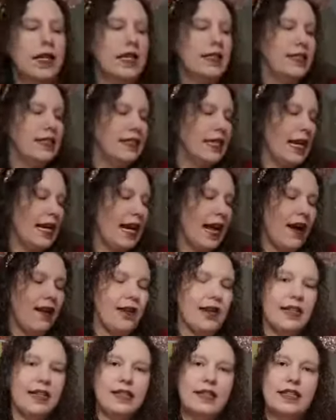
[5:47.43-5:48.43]
it's laid
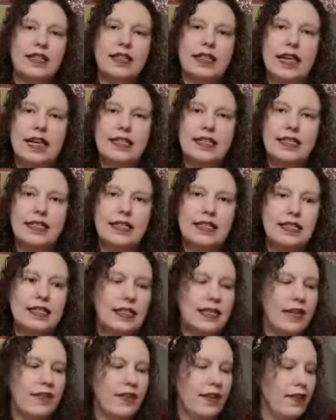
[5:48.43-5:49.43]
out into
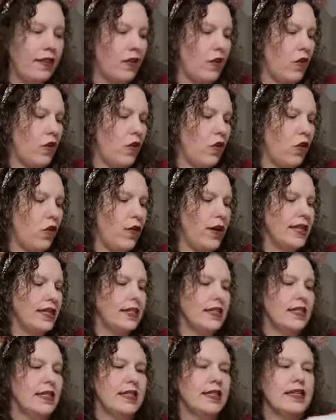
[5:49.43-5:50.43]
lessons and then there are
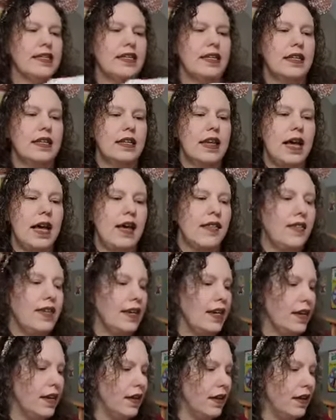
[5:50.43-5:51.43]
quizzes at
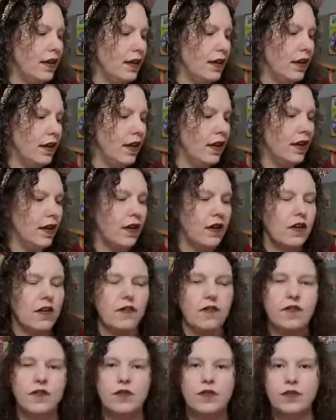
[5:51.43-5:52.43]
the end
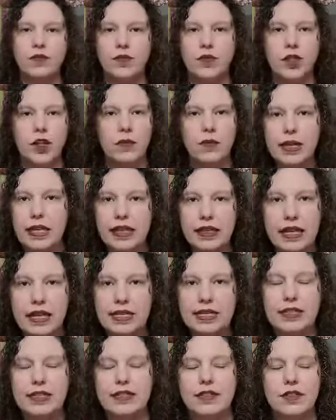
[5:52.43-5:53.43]
of so many
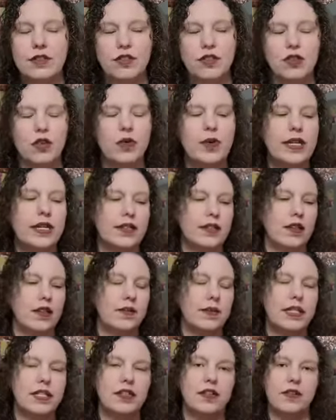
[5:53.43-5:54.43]
lessons. There's a quiz on the
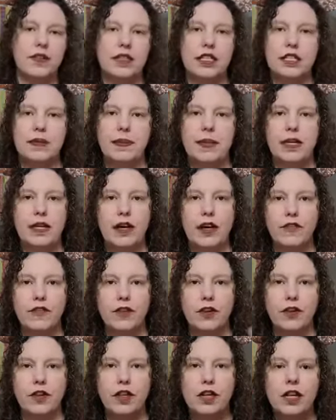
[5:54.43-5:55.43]
material that's been
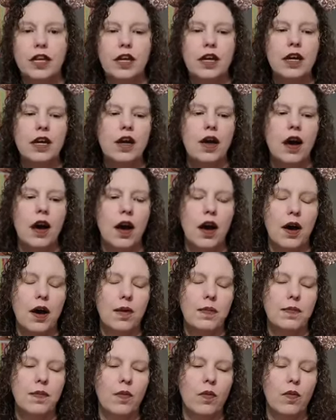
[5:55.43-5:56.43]
covered.
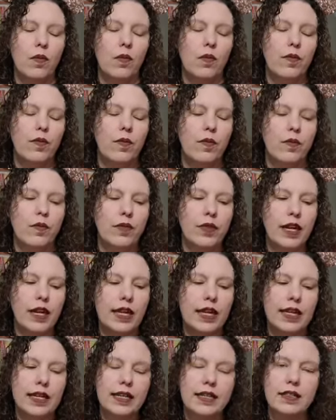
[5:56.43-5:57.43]
Um, the
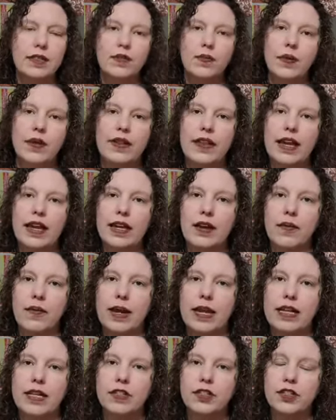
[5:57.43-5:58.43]
kids, when they get
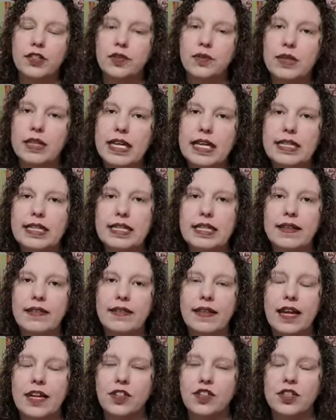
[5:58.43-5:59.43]
ready to do a
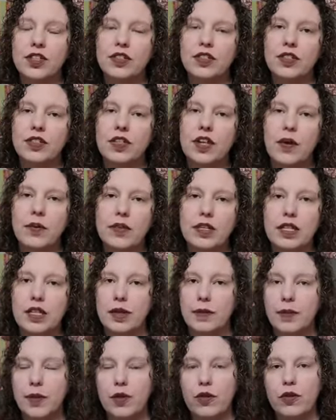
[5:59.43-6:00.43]
lesson, they just go into the
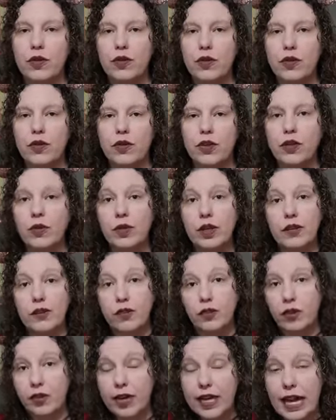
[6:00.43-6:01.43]
computer. You will
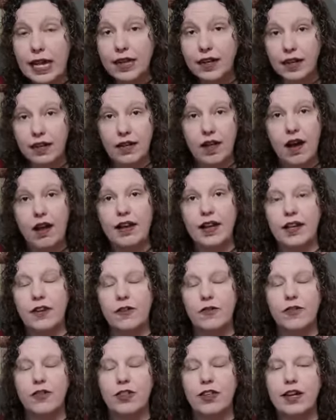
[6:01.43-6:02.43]
have created a login for